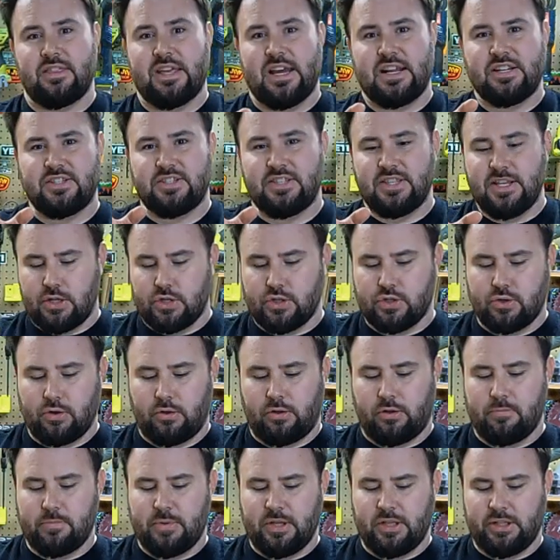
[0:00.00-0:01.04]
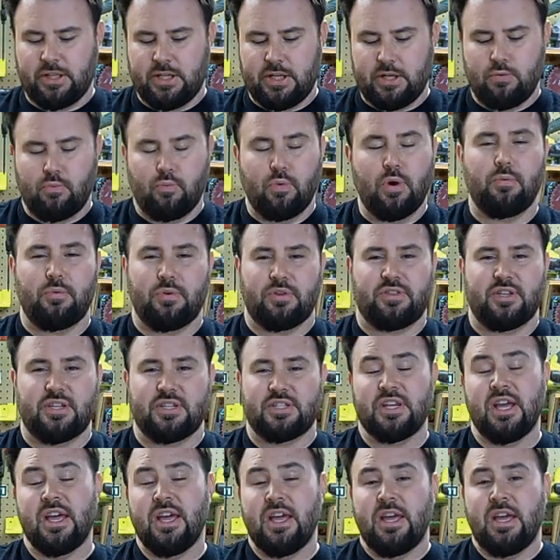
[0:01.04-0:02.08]
And that's the controllability you want with
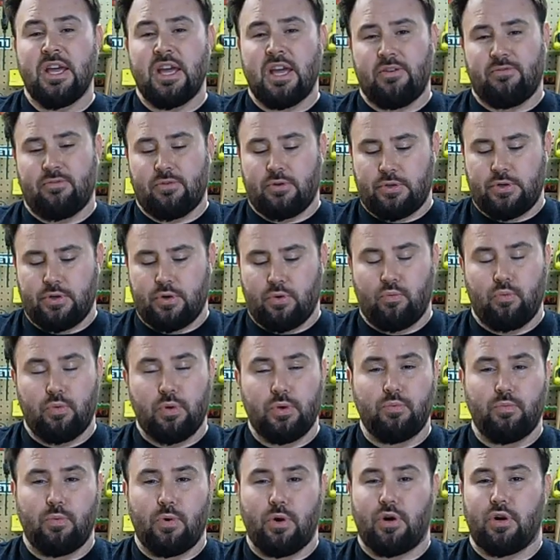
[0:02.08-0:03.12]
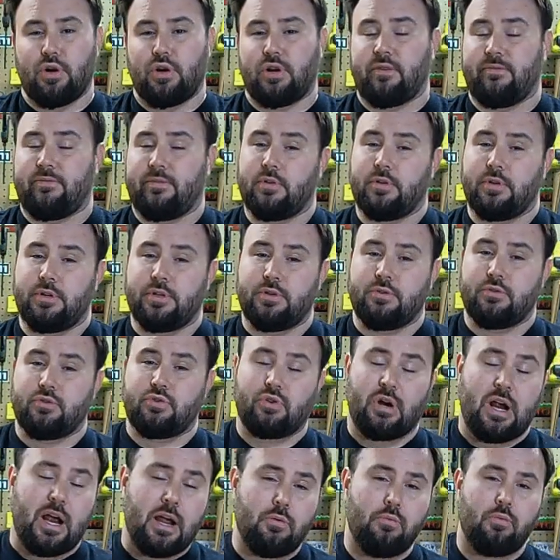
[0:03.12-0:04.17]
this. If you're going to do woodwork, if you're going to do
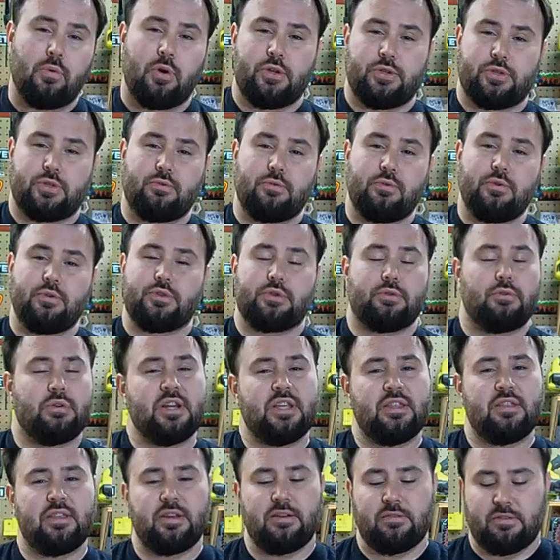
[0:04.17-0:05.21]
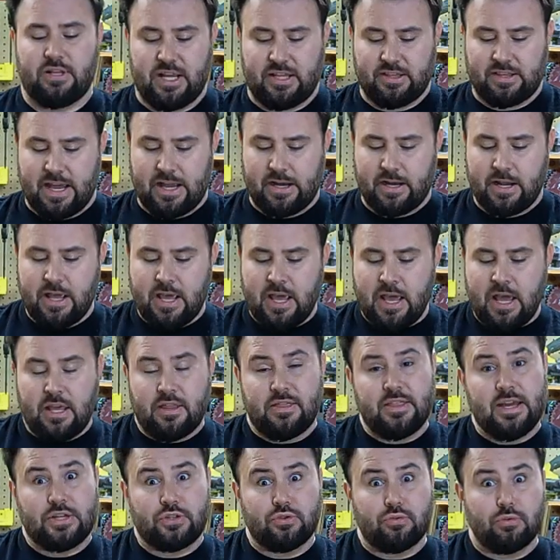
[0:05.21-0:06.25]
drywall screws or anything like that,
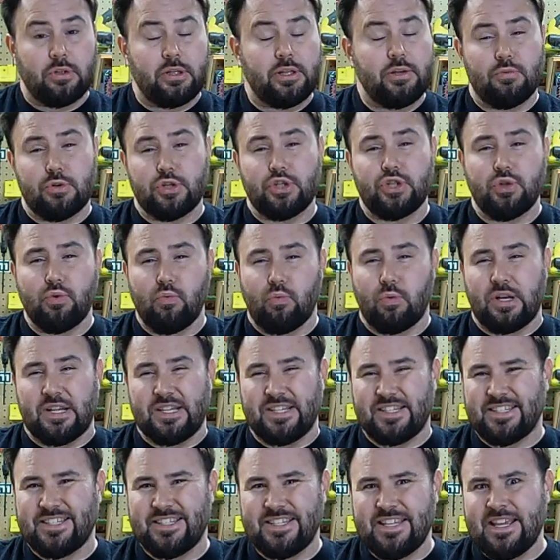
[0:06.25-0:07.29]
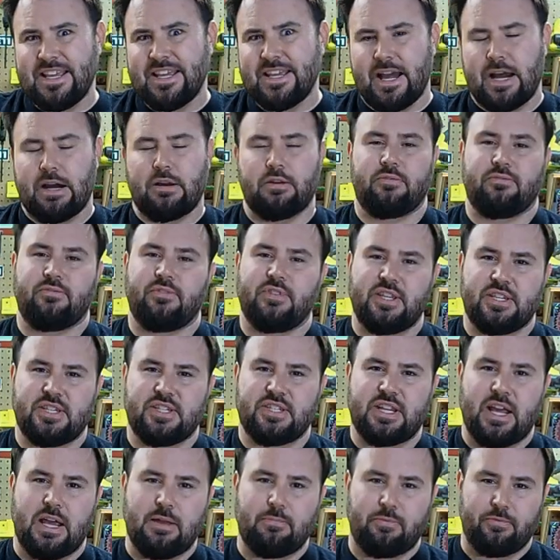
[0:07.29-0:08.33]
that's really what you want to see out of
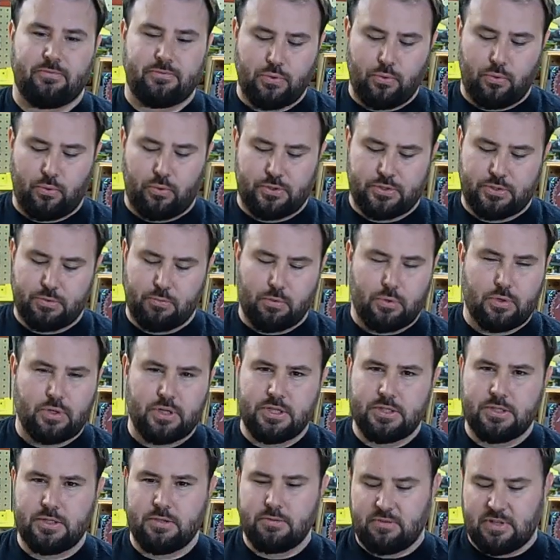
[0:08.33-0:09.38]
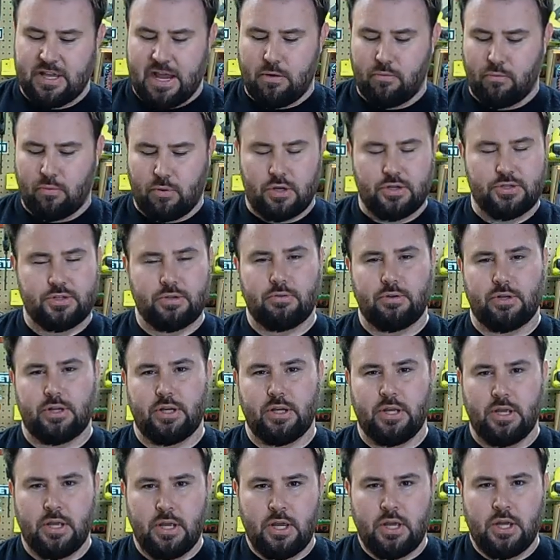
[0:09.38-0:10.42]
this type of tool. So we're going to do that. We're also
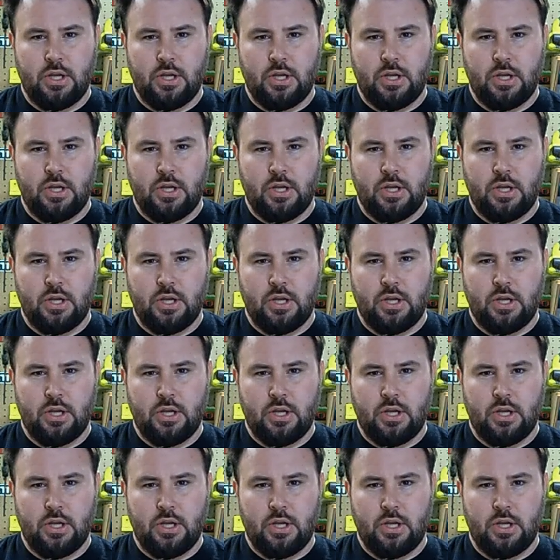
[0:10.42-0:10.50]
going